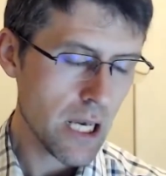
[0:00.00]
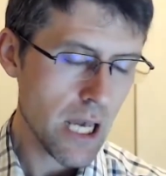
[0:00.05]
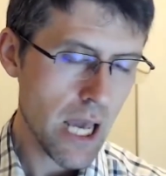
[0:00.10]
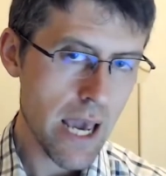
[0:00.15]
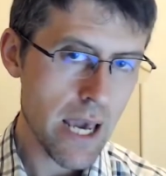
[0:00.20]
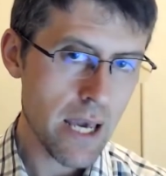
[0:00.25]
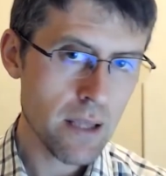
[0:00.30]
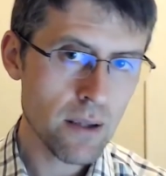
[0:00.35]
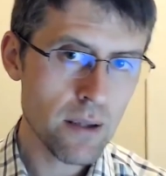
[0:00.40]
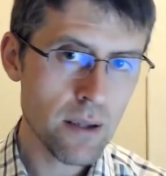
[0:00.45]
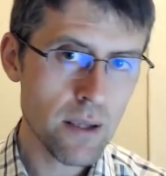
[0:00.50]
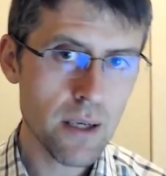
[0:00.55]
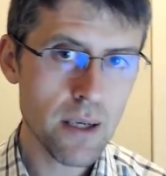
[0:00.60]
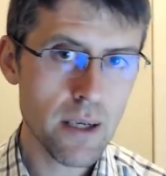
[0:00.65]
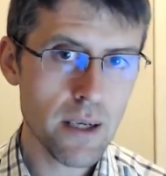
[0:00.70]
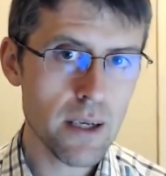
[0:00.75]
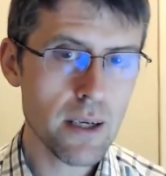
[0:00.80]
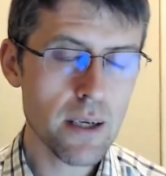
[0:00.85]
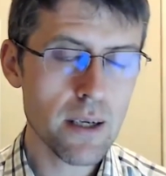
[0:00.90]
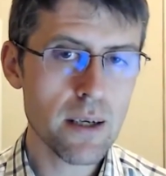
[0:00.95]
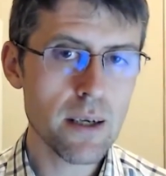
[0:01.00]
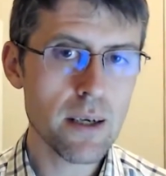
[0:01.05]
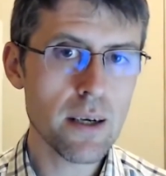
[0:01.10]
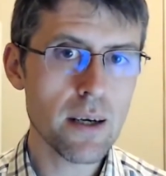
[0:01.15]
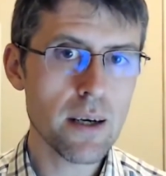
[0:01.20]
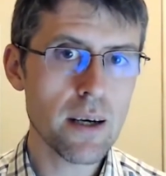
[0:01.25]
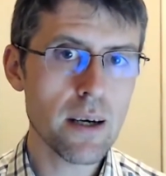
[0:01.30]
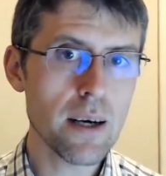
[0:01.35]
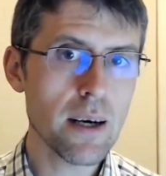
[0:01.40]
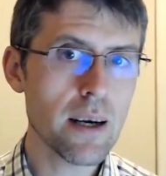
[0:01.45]
And to
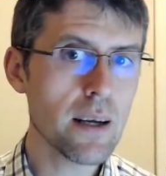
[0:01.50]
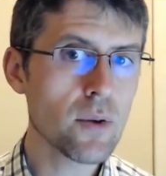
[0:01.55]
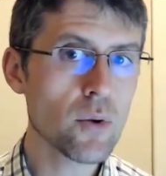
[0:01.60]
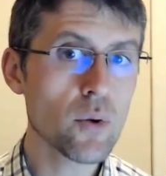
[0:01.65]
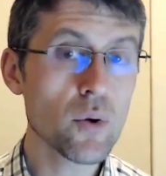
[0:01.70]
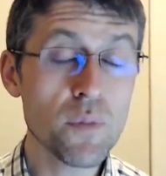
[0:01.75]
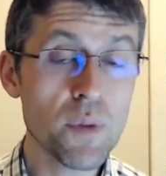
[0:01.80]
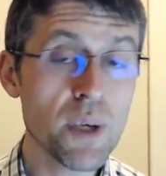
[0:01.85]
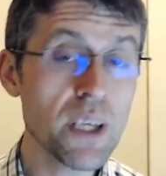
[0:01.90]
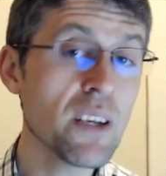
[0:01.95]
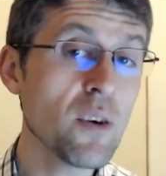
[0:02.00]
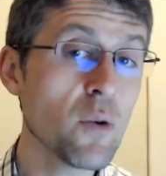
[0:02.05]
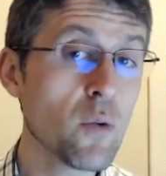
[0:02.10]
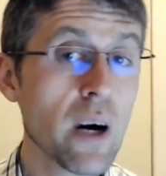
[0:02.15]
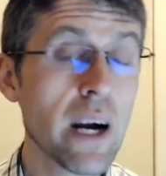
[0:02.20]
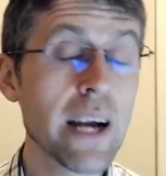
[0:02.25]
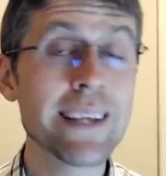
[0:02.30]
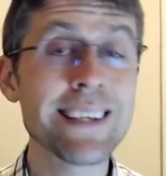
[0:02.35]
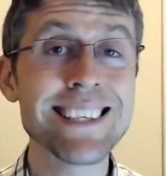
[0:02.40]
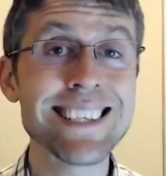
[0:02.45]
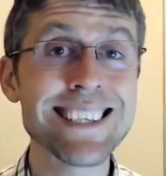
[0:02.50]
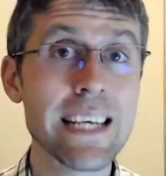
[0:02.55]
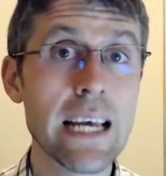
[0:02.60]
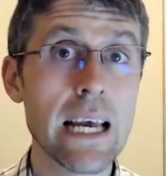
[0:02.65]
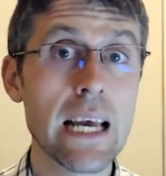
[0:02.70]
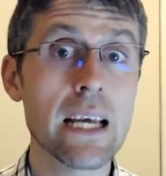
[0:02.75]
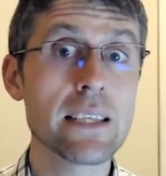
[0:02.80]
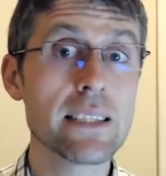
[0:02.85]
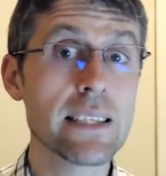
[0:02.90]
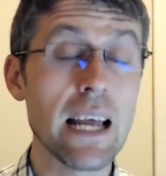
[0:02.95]
me, the wine
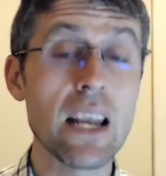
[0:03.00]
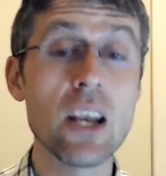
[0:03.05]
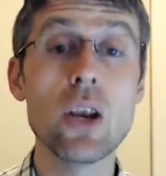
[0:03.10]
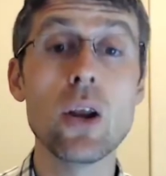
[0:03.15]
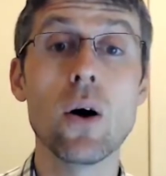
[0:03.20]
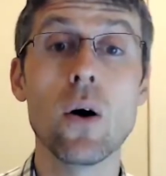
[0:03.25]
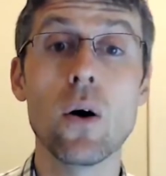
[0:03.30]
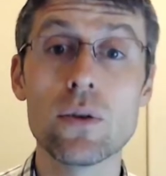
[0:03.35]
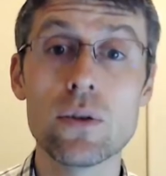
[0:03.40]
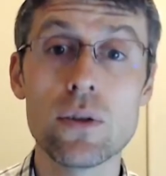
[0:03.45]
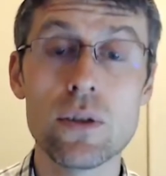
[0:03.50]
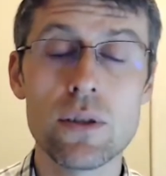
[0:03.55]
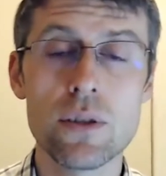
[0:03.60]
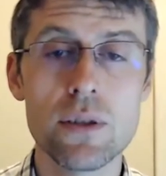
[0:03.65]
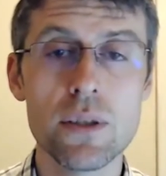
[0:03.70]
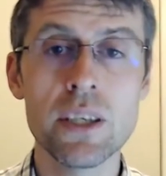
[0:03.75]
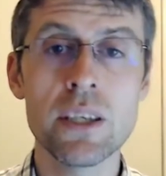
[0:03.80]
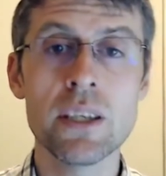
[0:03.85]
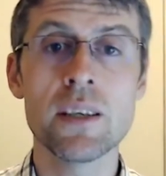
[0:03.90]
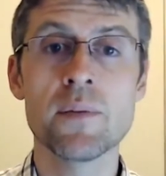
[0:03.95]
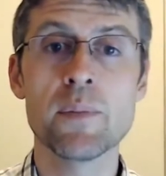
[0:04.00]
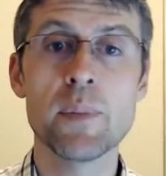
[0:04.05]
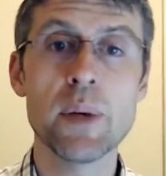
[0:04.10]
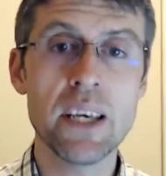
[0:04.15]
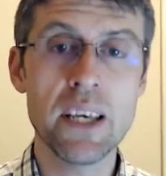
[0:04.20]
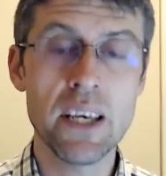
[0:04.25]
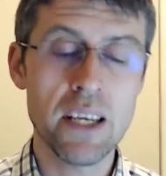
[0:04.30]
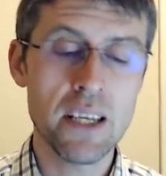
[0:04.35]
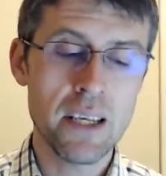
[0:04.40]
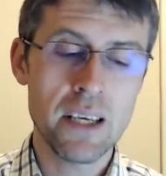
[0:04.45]
says a lot in the
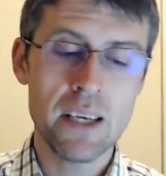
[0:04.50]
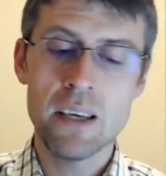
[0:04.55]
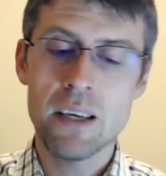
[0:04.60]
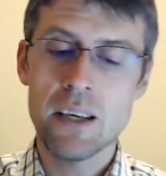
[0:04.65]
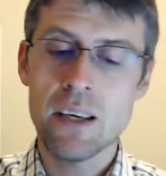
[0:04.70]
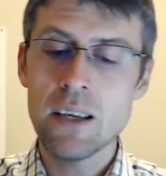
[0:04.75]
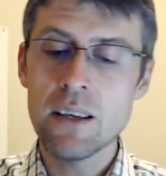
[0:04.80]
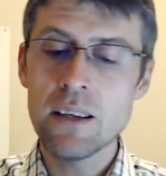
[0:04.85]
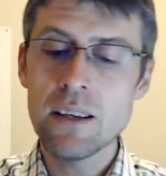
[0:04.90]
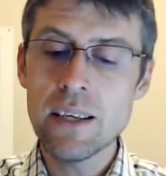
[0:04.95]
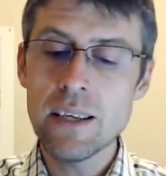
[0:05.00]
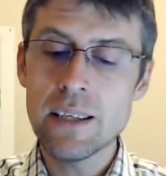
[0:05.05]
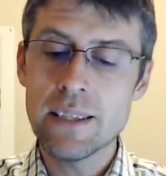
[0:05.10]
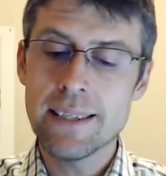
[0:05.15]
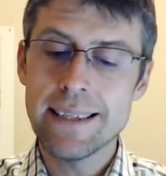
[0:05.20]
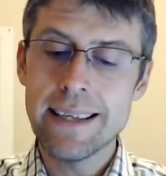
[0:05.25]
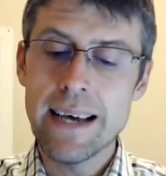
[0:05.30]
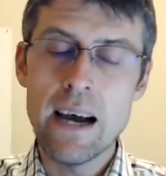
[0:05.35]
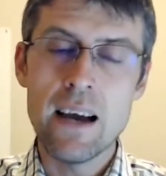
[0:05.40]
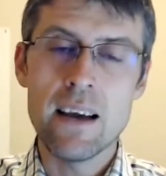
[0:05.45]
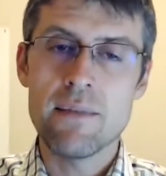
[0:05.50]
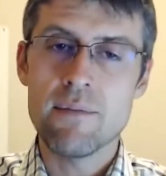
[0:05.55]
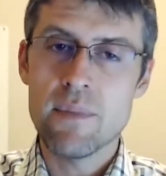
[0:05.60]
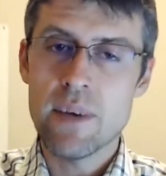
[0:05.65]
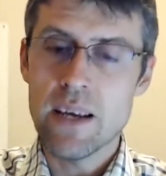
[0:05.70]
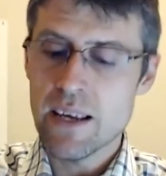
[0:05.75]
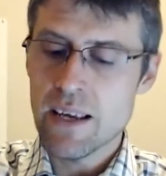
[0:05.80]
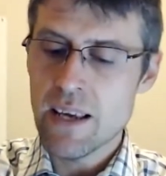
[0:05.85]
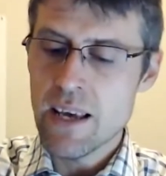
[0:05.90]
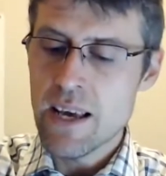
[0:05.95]
beginning, in this time.
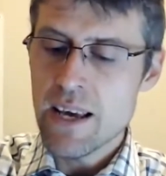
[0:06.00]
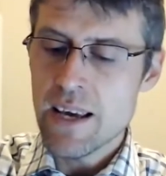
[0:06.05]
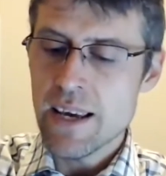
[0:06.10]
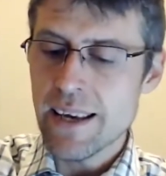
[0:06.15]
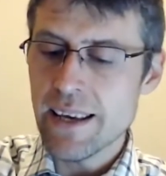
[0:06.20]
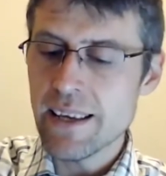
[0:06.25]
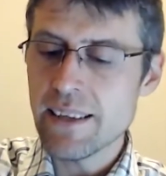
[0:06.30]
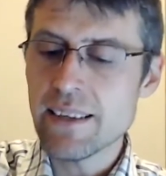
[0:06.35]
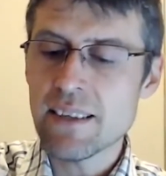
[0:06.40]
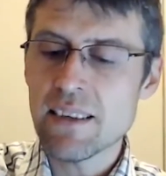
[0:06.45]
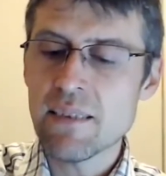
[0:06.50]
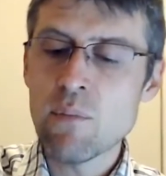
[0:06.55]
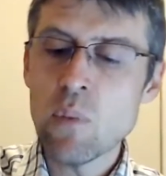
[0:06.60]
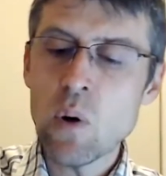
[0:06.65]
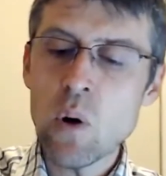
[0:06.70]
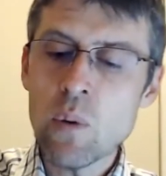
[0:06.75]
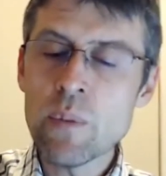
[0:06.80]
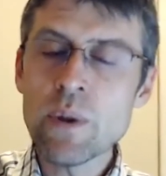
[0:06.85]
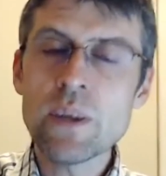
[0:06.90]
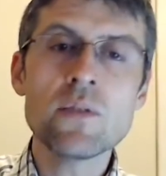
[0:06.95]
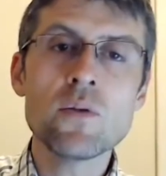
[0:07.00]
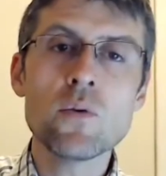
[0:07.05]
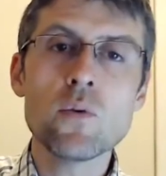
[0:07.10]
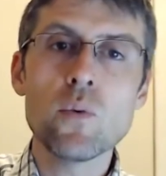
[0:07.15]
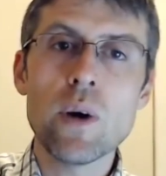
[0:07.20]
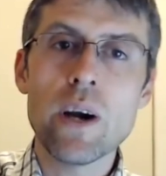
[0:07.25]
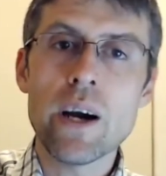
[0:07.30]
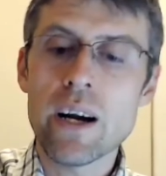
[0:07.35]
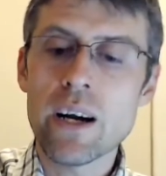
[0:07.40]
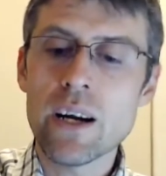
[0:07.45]
Like, it's a moment
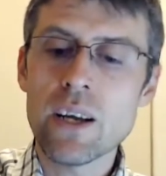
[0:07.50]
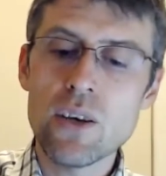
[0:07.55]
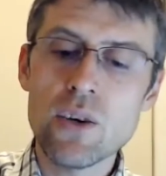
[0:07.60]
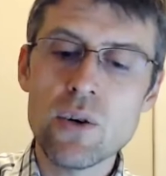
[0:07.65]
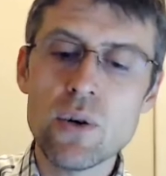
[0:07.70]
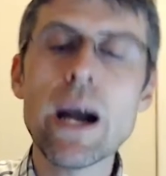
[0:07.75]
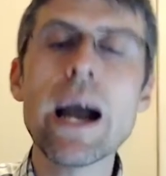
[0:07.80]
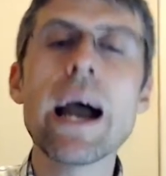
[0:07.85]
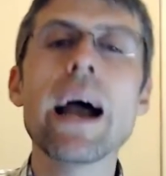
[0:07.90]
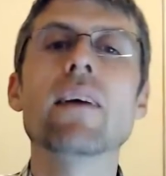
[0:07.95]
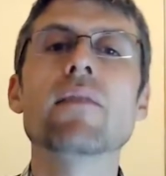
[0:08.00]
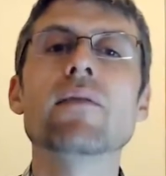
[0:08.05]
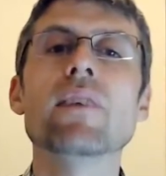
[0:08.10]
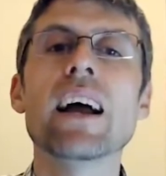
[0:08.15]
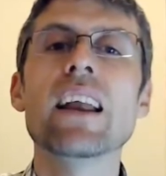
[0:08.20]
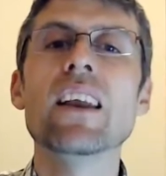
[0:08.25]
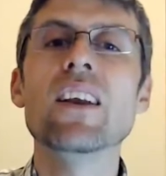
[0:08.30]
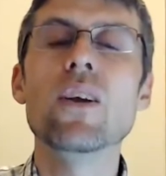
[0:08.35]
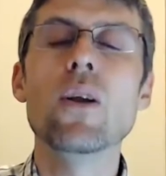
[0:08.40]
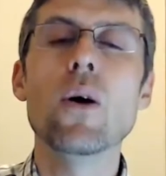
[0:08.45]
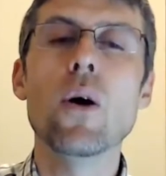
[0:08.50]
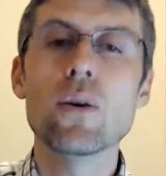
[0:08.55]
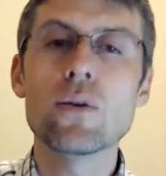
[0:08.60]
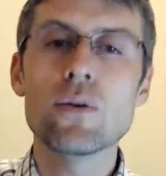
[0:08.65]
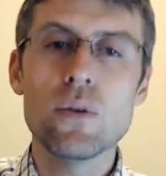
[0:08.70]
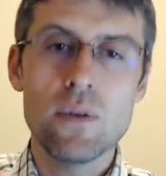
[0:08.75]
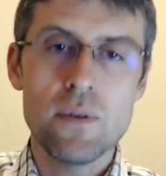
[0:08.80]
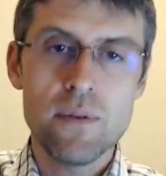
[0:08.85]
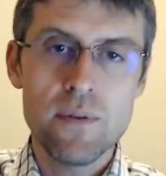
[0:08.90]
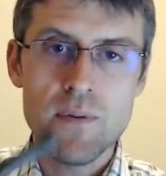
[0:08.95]
where you have a
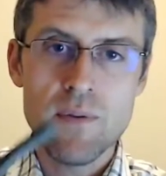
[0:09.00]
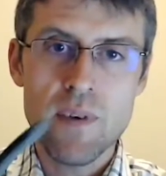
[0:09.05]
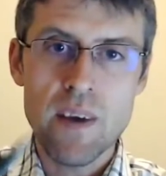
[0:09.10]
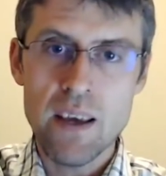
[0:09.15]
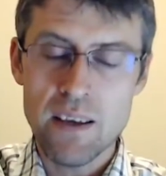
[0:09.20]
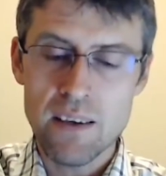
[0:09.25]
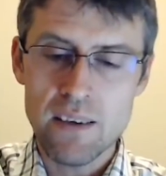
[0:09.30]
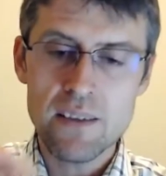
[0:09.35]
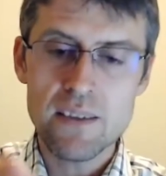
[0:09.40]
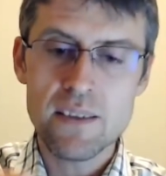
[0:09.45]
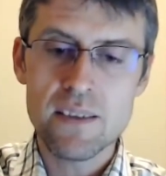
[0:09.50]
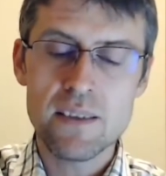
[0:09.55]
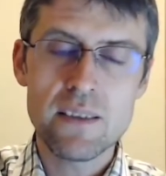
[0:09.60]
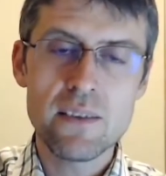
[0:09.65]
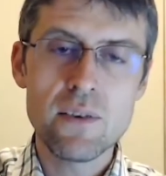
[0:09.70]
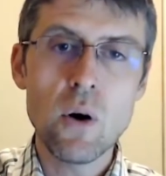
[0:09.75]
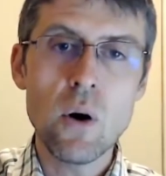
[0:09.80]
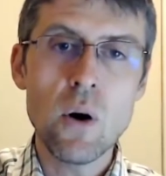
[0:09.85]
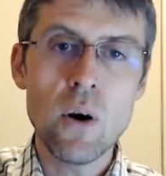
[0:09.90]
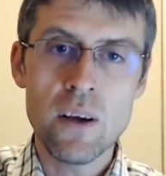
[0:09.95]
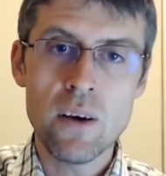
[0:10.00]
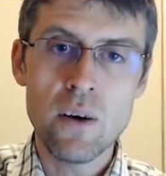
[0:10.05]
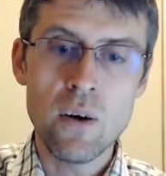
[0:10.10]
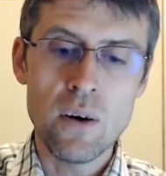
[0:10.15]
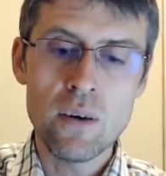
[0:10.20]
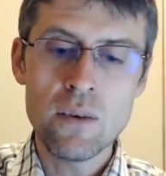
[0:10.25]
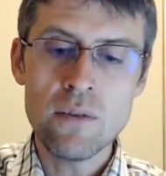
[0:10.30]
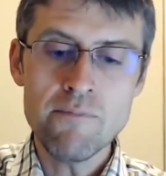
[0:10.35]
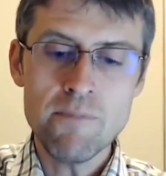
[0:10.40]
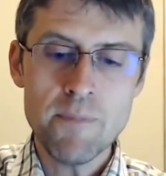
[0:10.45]
lot of things going
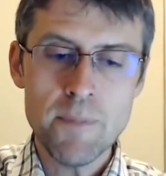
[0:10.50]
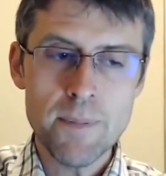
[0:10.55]
on,